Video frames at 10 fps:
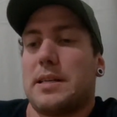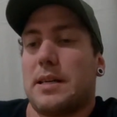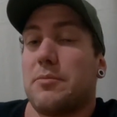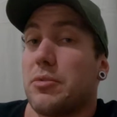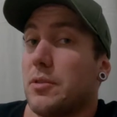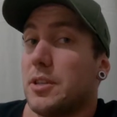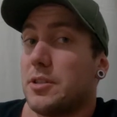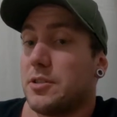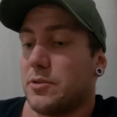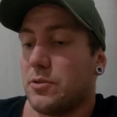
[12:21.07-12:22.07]
I'm pretty
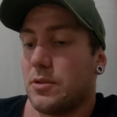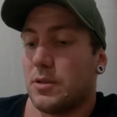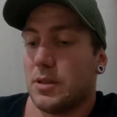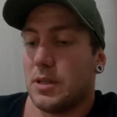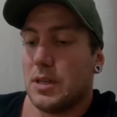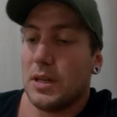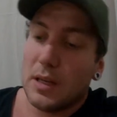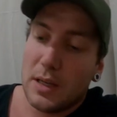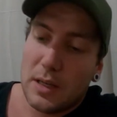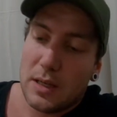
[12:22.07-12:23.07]
sure
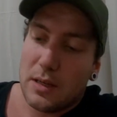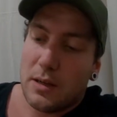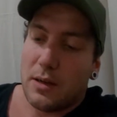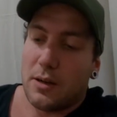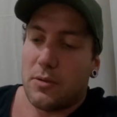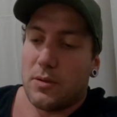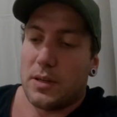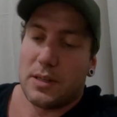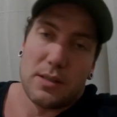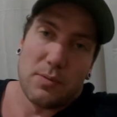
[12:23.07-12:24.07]
I know what it
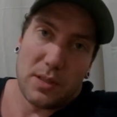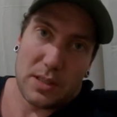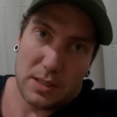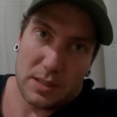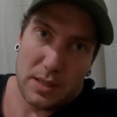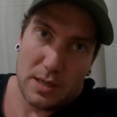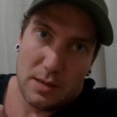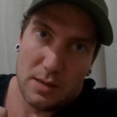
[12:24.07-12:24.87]
is once again.